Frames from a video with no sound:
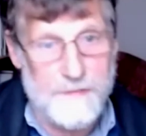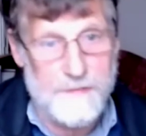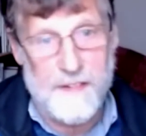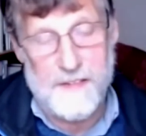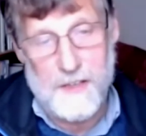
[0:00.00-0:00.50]

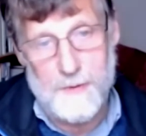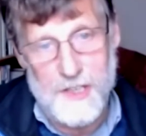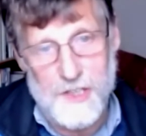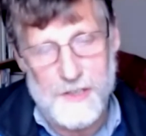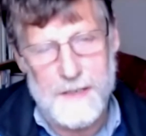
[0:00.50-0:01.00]
the
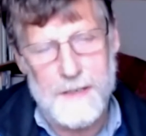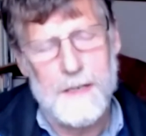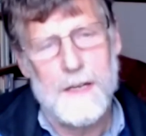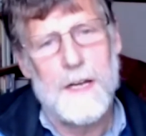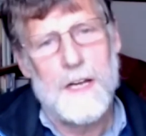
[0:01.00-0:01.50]
situation,
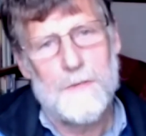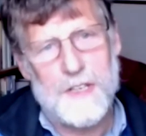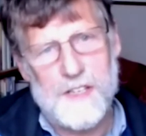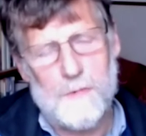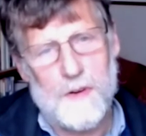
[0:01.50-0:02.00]
which
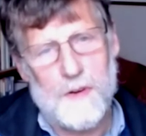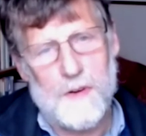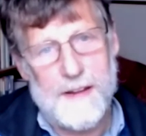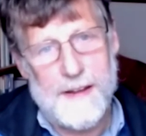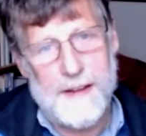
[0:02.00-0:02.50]
is what
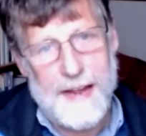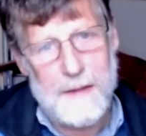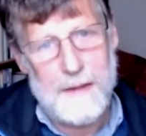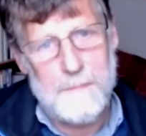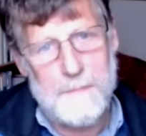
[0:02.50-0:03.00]
the
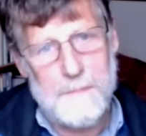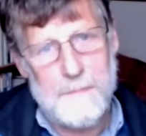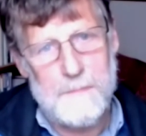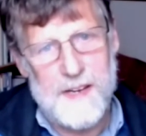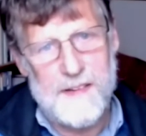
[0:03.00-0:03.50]

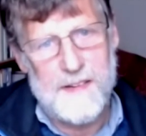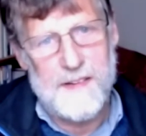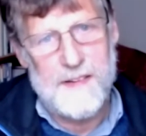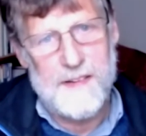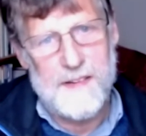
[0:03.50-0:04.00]

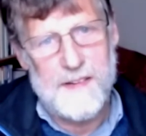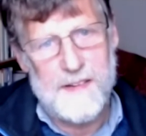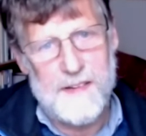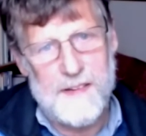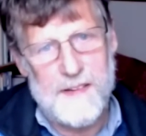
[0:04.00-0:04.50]
IPCC's
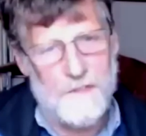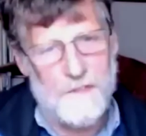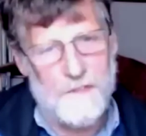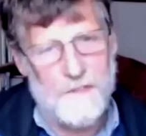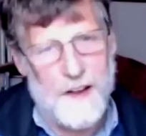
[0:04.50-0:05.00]

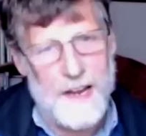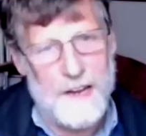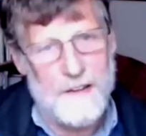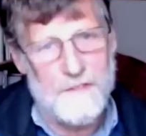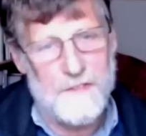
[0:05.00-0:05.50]

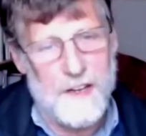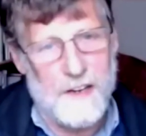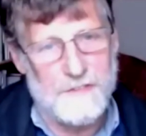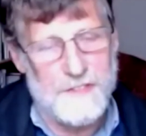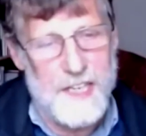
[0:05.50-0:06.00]
1.5-degree
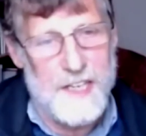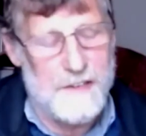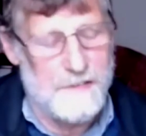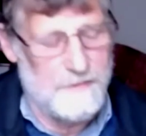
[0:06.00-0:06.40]
report